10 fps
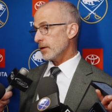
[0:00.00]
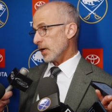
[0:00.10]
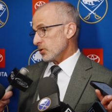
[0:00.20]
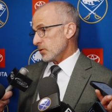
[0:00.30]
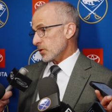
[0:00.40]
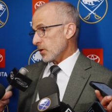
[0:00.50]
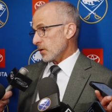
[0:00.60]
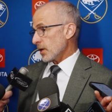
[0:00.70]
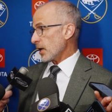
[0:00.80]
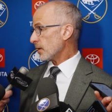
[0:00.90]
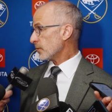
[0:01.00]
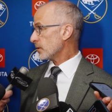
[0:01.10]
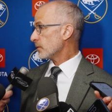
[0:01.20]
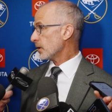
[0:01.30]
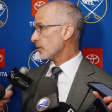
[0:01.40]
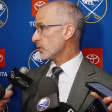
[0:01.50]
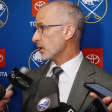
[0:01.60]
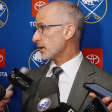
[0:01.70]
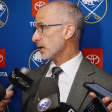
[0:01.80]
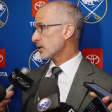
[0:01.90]
dangerous all the time, and we
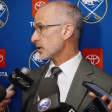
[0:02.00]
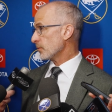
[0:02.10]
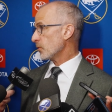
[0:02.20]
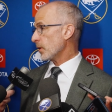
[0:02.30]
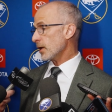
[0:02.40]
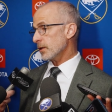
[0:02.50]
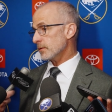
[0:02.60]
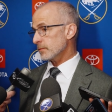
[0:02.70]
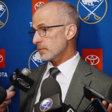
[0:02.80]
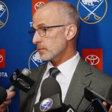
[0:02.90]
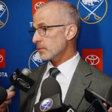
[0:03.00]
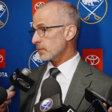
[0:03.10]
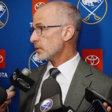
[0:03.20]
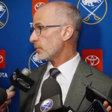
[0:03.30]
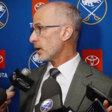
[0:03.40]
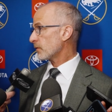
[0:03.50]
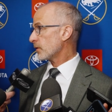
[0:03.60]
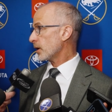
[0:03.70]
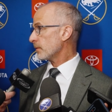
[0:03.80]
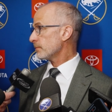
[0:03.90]
let that slip away, and back
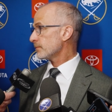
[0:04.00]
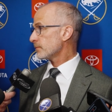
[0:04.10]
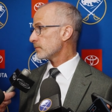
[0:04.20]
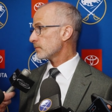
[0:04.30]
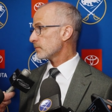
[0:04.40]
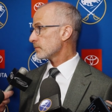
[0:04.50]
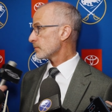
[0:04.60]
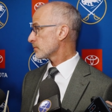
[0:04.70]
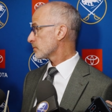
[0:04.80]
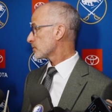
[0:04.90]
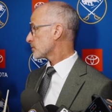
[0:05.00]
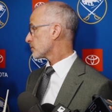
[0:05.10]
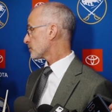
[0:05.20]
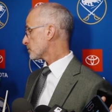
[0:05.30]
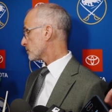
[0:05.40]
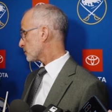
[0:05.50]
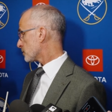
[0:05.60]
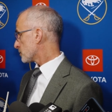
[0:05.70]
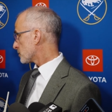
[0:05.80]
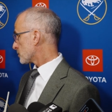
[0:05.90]
run it. From a team building
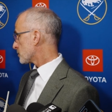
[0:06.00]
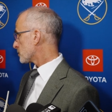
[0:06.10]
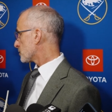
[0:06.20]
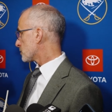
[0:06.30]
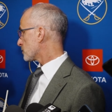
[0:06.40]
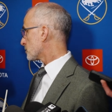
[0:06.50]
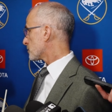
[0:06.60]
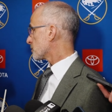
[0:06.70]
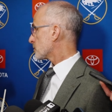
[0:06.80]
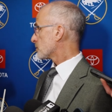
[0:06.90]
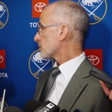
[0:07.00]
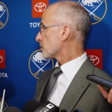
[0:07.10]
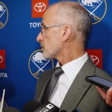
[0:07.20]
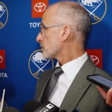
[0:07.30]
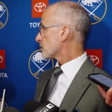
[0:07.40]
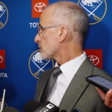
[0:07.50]
standpoint, to have Bo